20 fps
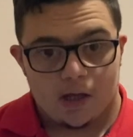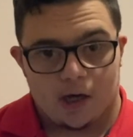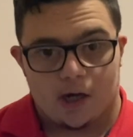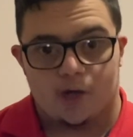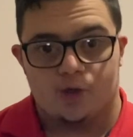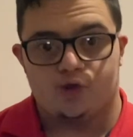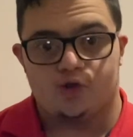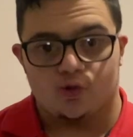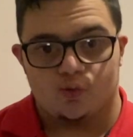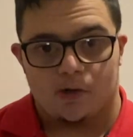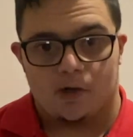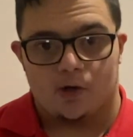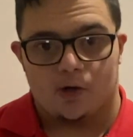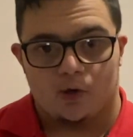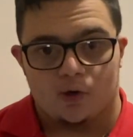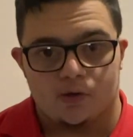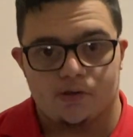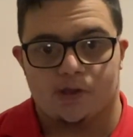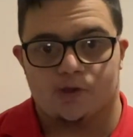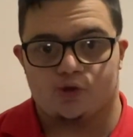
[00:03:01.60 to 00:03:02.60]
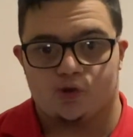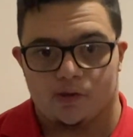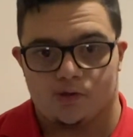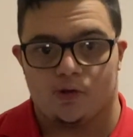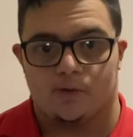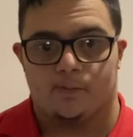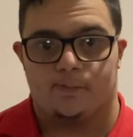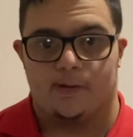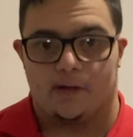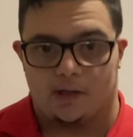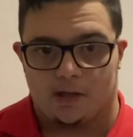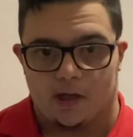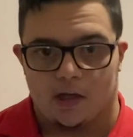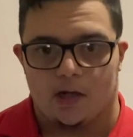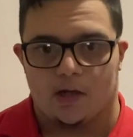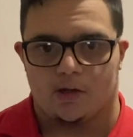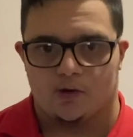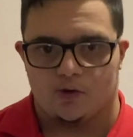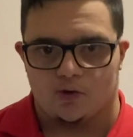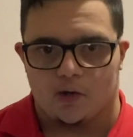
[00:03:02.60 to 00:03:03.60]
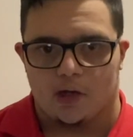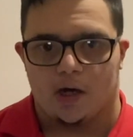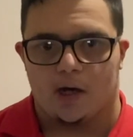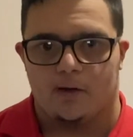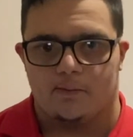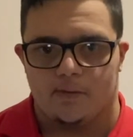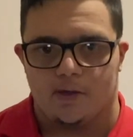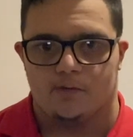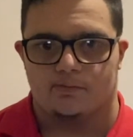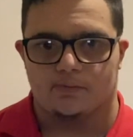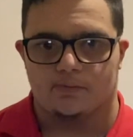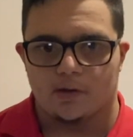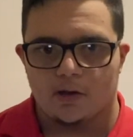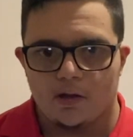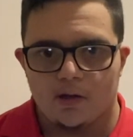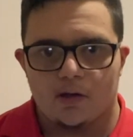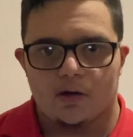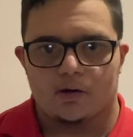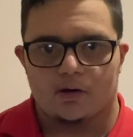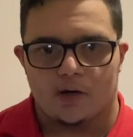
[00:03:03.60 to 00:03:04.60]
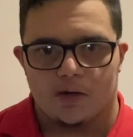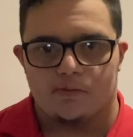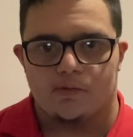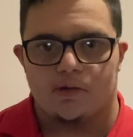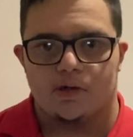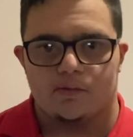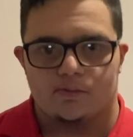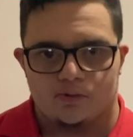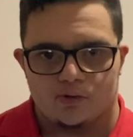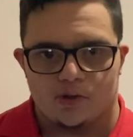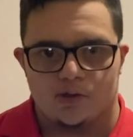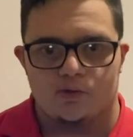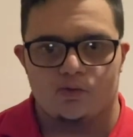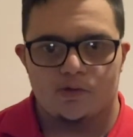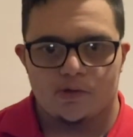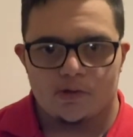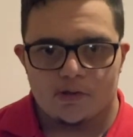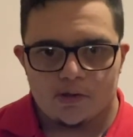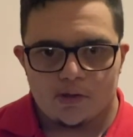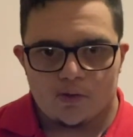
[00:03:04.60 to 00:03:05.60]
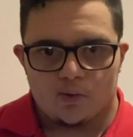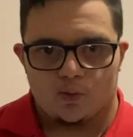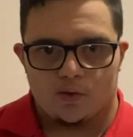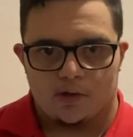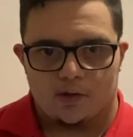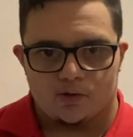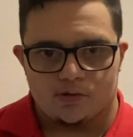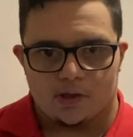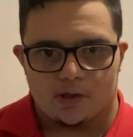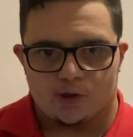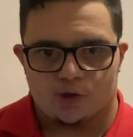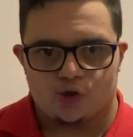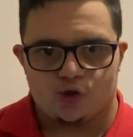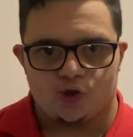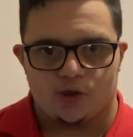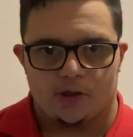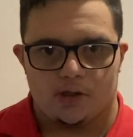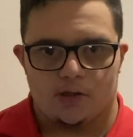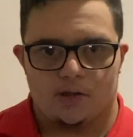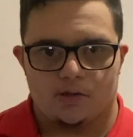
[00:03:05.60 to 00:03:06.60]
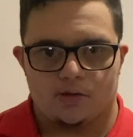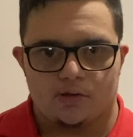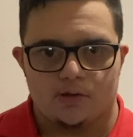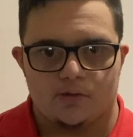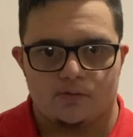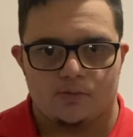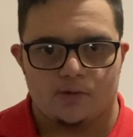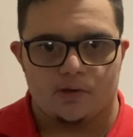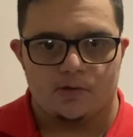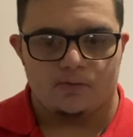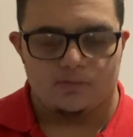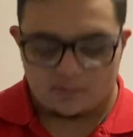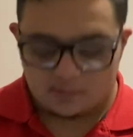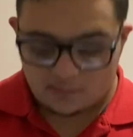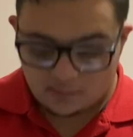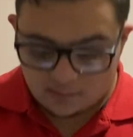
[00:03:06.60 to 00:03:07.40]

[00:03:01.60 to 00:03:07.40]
And to reload the shit to the beginning, you know what I mean? Come on, bro. Reload that shit, come on.